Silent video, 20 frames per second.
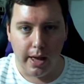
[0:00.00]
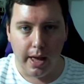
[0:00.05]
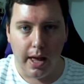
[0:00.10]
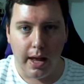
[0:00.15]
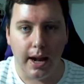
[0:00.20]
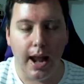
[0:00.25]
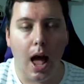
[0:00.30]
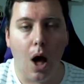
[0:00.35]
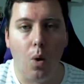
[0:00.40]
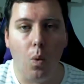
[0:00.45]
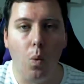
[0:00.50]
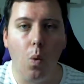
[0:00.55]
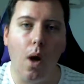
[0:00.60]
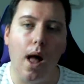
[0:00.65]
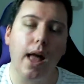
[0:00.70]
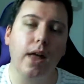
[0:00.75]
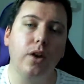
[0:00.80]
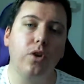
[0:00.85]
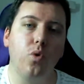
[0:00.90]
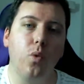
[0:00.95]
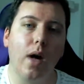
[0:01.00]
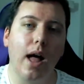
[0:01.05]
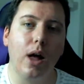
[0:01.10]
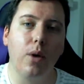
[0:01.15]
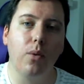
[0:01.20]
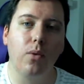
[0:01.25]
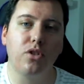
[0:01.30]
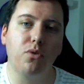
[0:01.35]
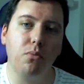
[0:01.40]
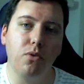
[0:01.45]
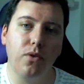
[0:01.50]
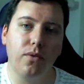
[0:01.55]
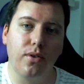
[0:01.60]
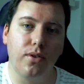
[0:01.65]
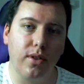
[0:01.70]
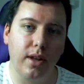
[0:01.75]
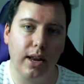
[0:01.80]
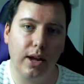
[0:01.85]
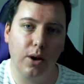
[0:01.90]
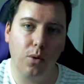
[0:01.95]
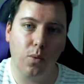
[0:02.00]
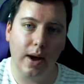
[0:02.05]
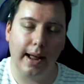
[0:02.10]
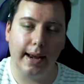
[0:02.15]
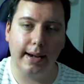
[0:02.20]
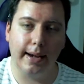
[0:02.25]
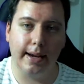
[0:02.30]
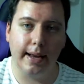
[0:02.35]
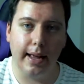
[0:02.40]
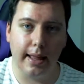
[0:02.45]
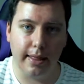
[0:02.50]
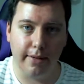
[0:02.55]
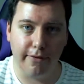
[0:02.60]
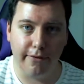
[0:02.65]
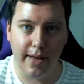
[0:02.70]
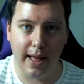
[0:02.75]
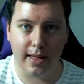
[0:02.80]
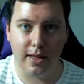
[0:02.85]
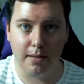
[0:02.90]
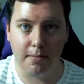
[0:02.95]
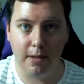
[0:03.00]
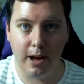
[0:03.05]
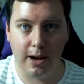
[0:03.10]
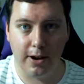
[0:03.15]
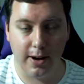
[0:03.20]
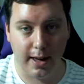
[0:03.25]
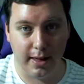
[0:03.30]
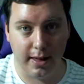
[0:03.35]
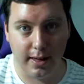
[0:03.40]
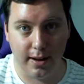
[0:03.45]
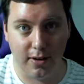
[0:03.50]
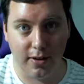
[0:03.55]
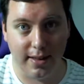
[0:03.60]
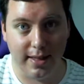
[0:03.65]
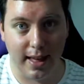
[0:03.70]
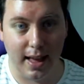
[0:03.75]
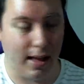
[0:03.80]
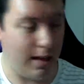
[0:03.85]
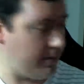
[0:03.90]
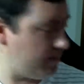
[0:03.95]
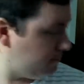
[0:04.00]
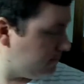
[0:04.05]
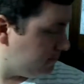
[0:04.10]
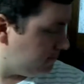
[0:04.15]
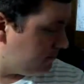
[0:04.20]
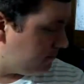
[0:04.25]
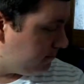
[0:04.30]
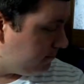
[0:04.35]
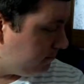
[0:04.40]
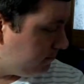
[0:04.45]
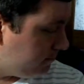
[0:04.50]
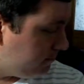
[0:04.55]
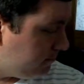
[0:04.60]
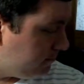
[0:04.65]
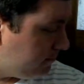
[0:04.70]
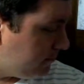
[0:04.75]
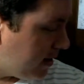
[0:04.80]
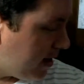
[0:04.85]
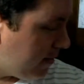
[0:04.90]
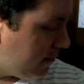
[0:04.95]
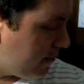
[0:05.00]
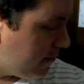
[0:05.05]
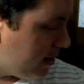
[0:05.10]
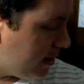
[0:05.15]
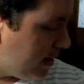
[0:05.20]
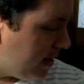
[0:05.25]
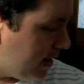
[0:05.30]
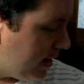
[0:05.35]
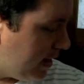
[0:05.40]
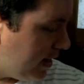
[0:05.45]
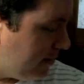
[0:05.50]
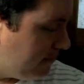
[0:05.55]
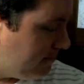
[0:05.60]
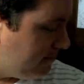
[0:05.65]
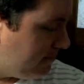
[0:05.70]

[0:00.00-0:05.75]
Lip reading: Now, why do I want to move to Sydney when the fact of the matter is there is... Having fun there, Leo?